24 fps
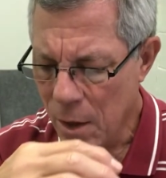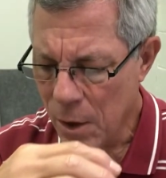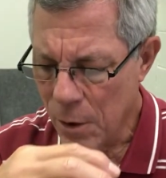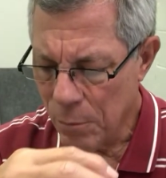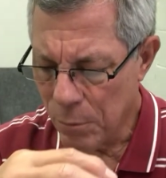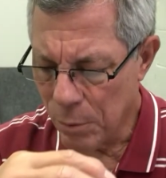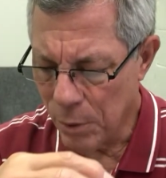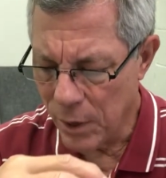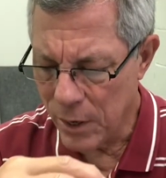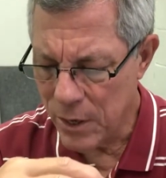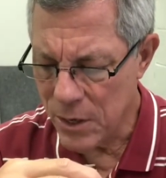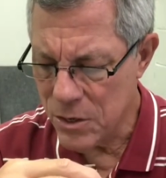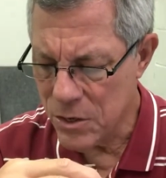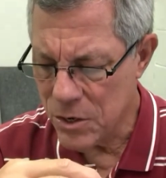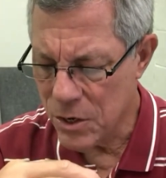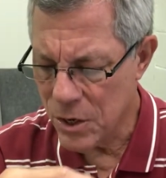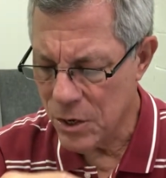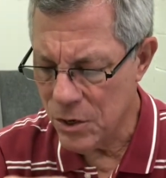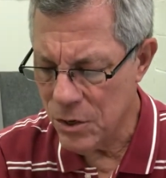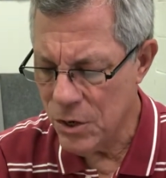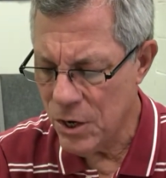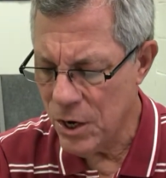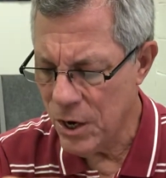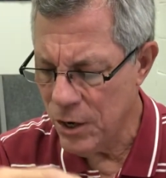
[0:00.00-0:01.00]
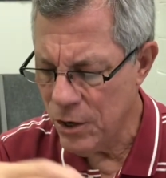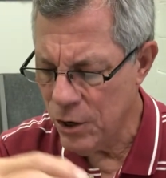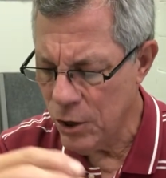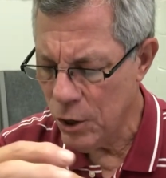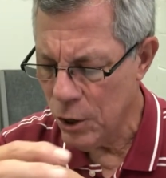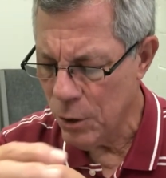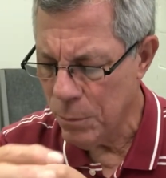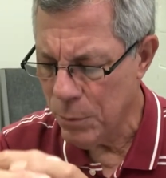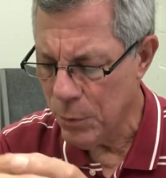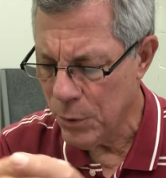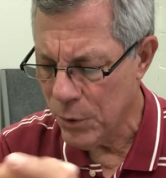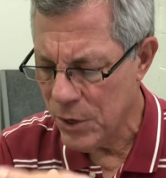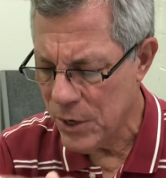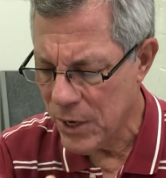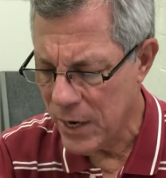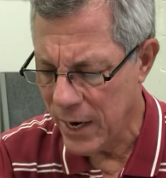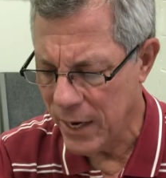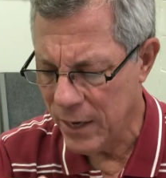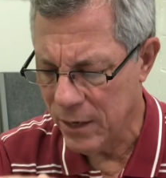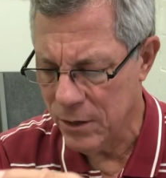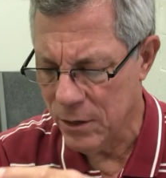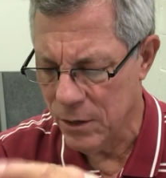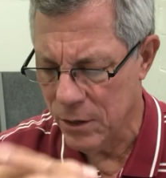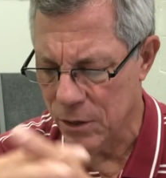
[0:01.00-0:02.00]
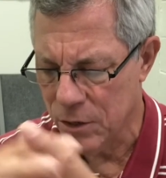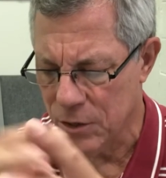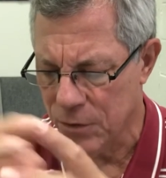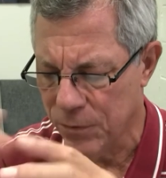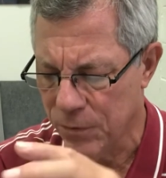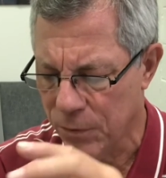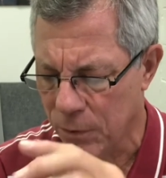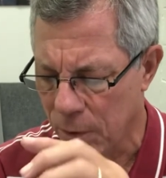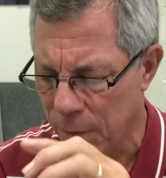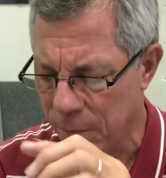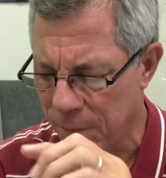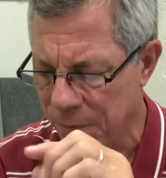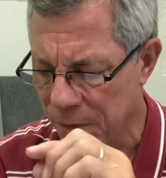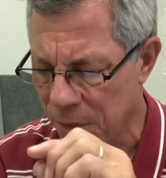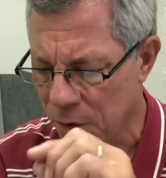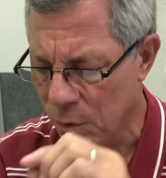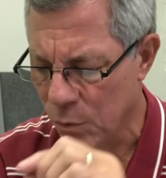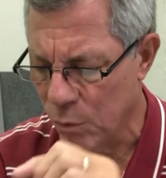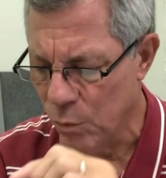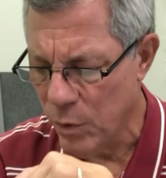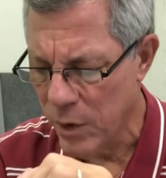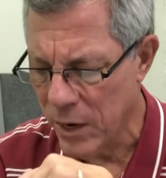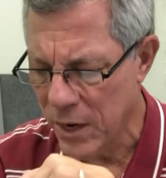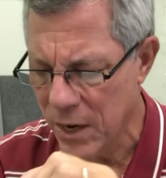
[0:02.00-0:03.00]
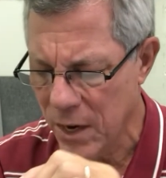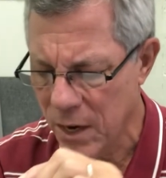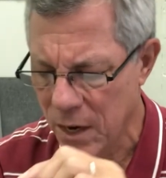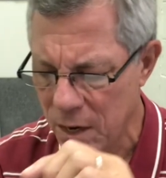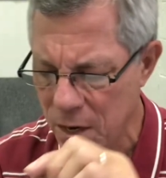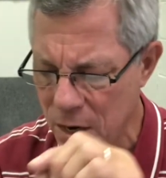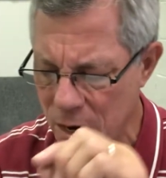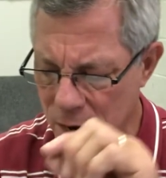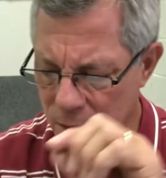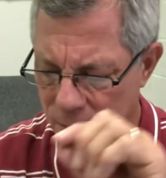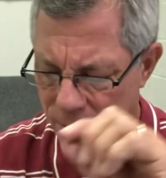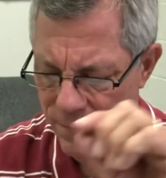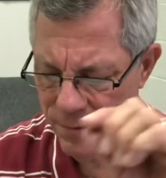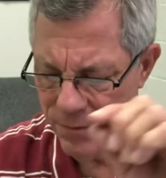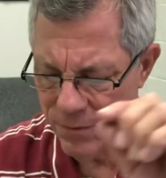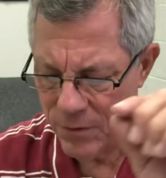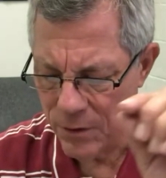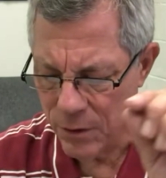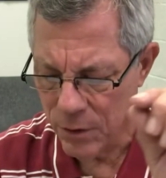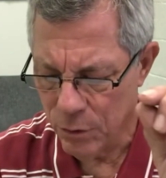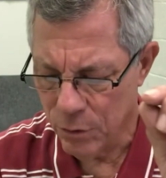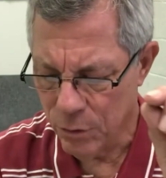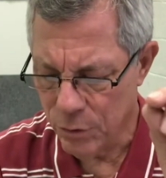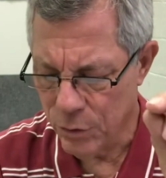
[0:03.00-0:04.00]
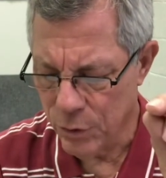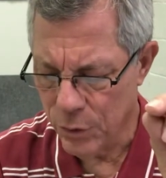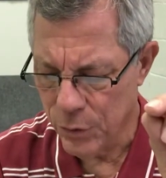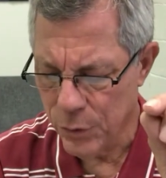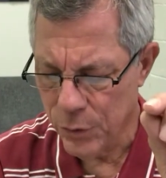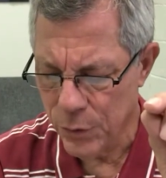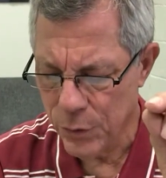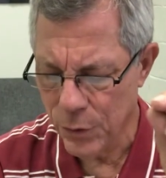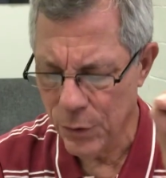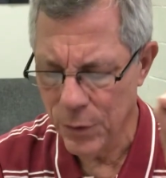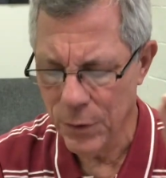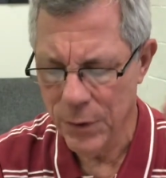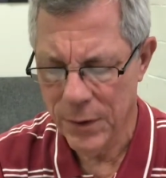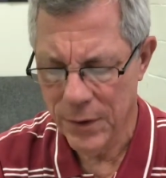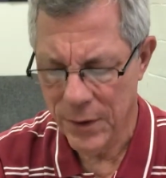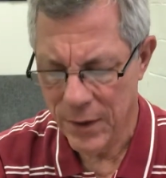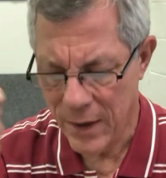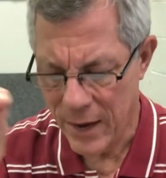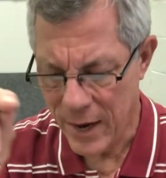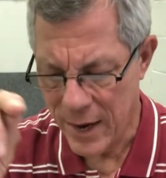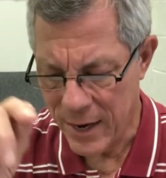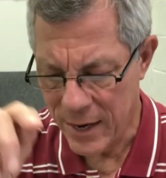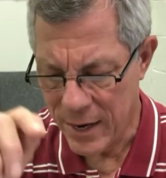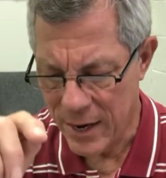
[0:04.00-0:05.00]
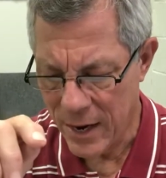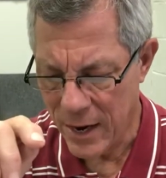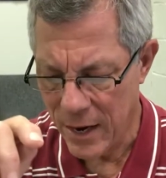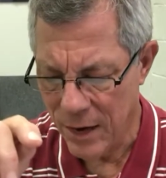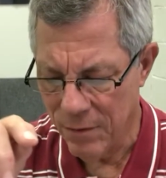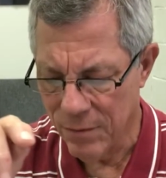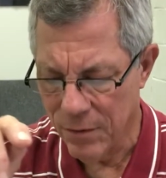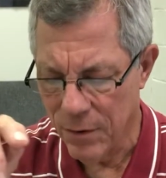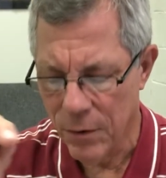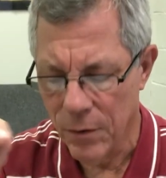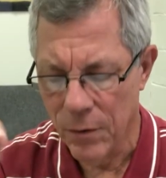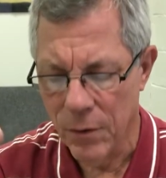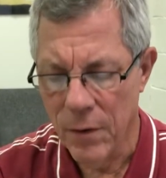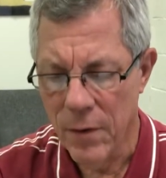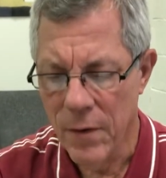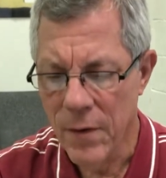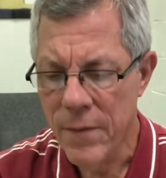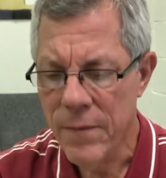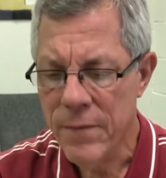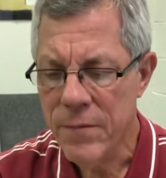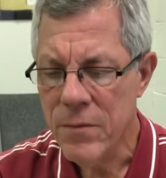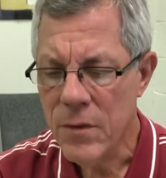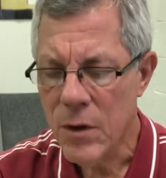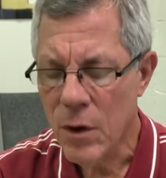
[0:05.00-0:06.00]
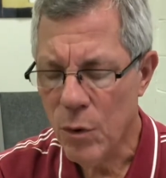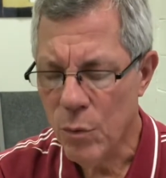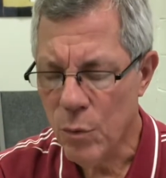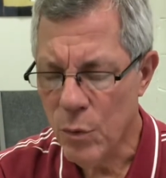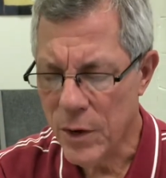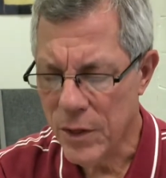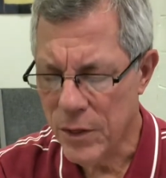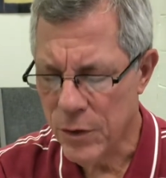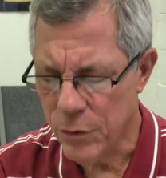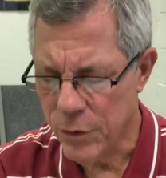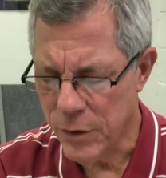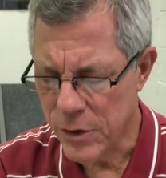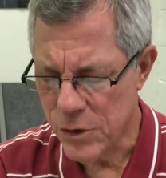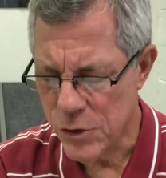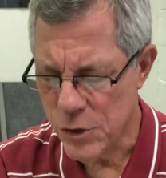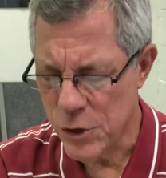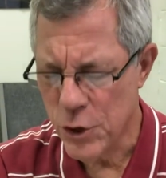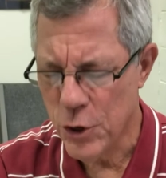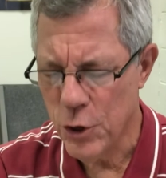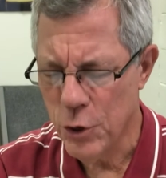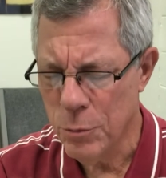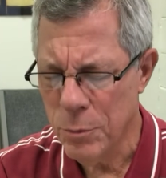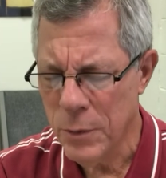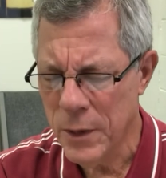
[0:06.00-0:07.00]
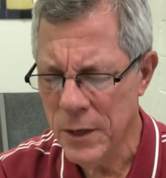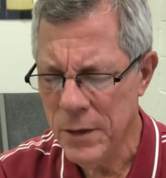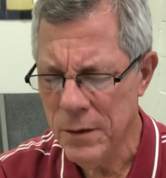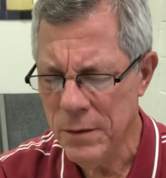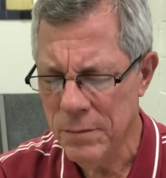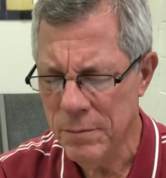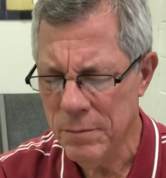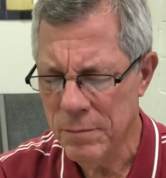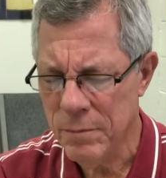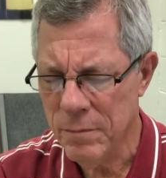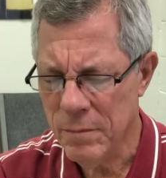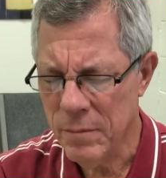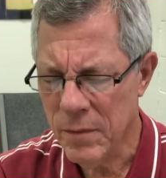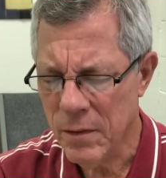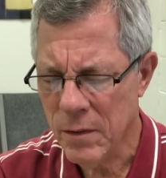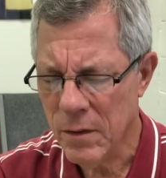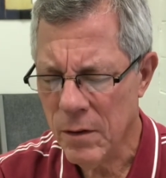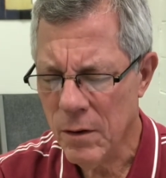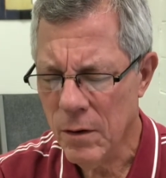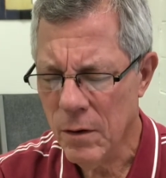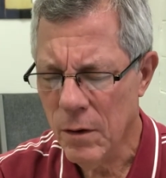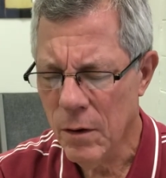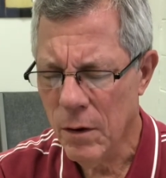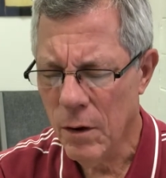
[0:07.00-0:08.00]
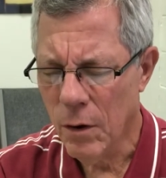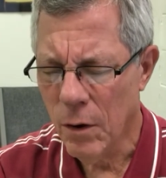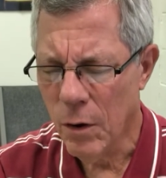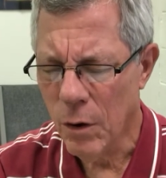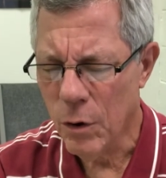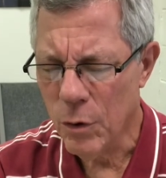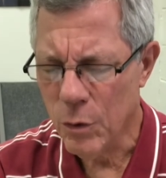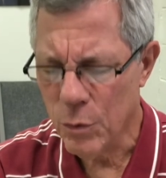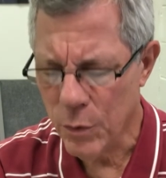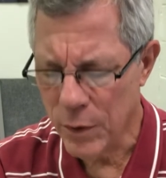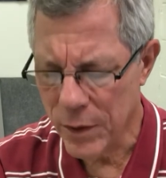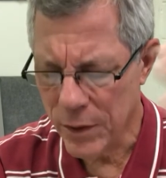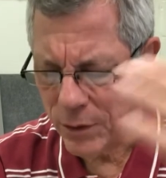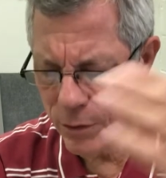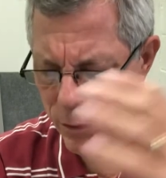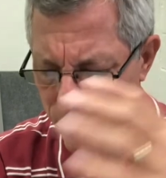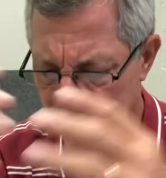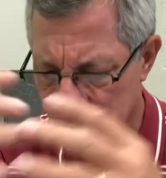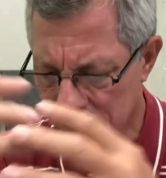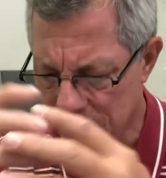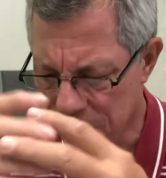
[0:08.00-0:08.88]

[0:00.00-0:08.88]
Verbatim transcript: Please continue to protect us from wicked, cruel, and evil, whether it's human or whether it's